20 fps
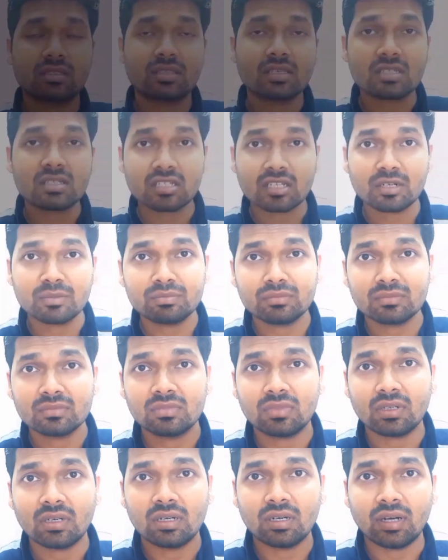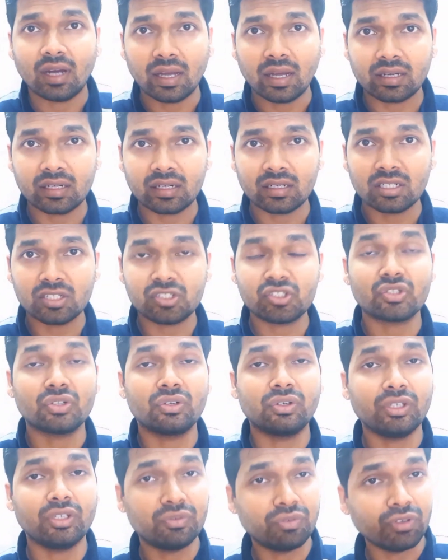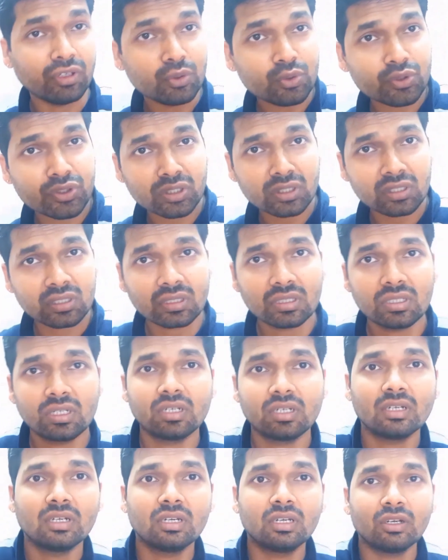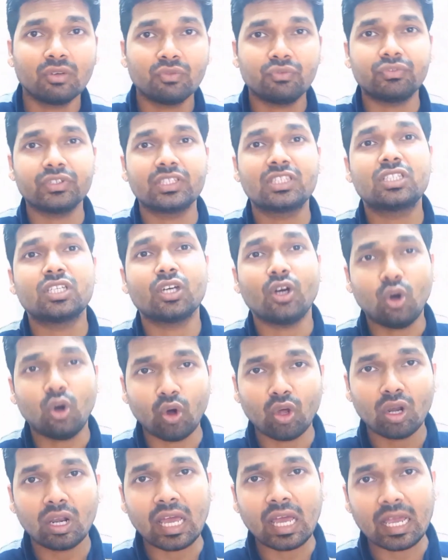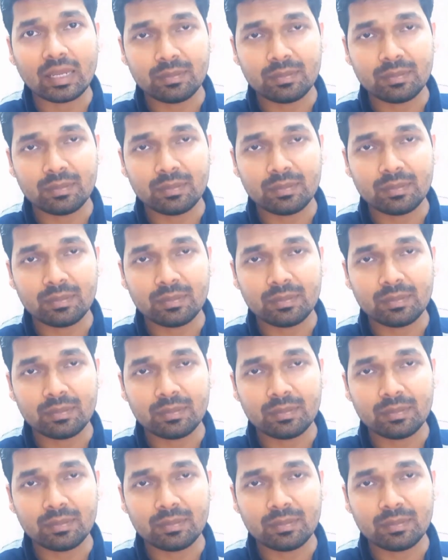system architecture evolution with all